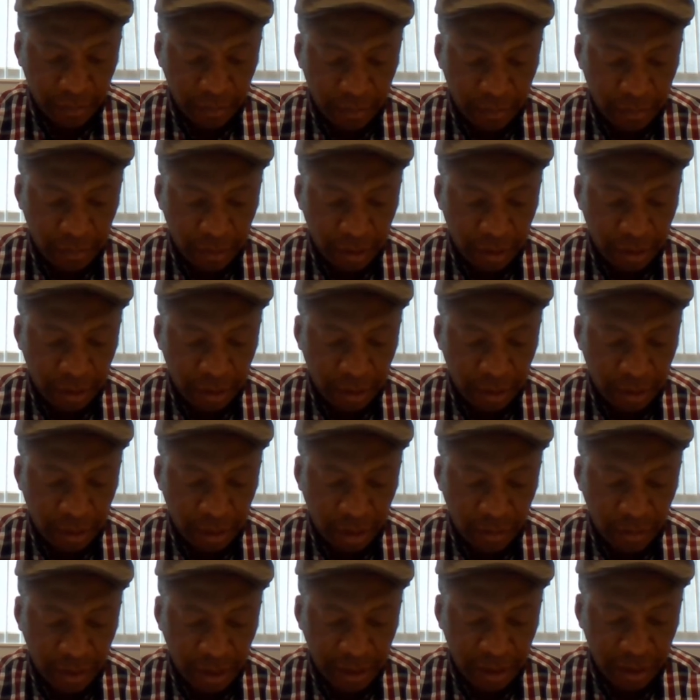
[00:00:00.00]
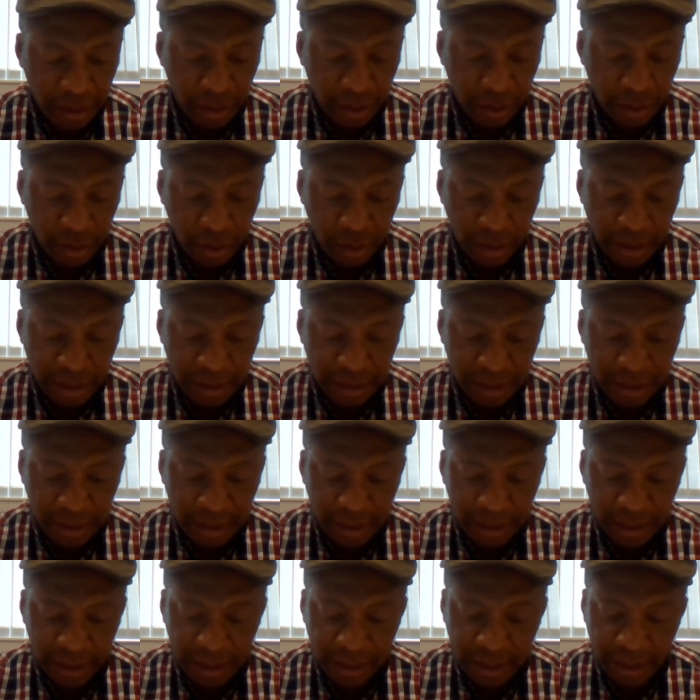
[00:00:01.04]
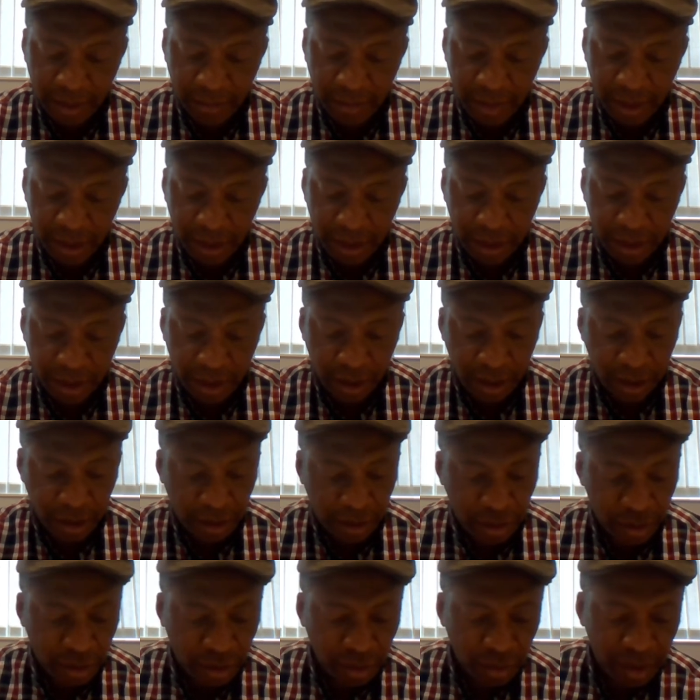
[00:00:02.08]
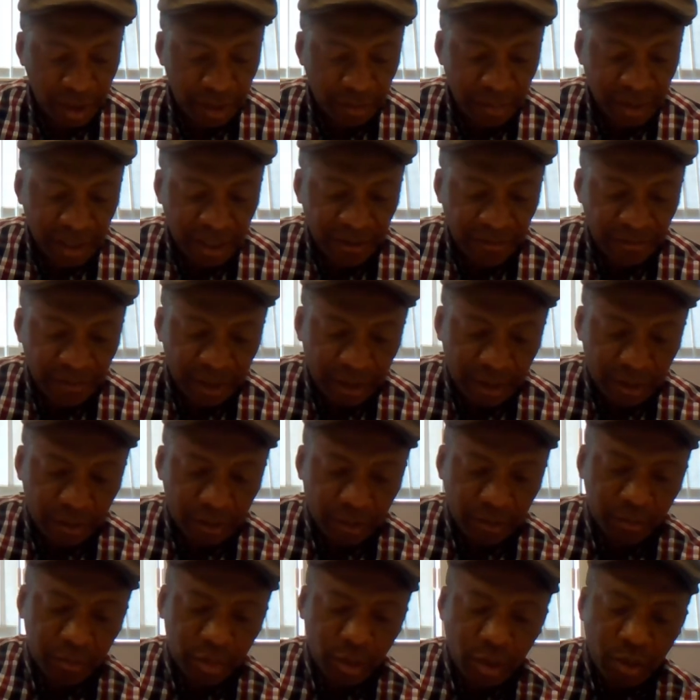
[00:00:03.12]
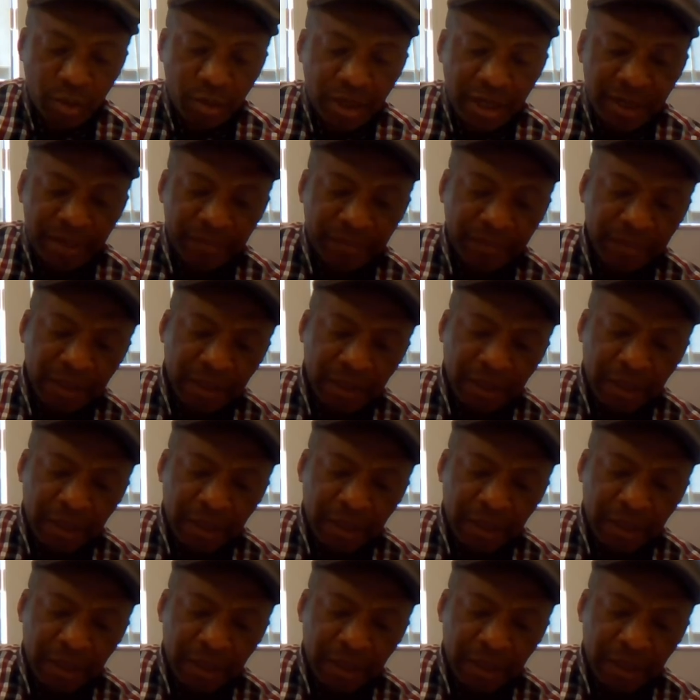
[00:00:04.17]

This is otherwise known as the Canadian Emergency Student Benefit Program,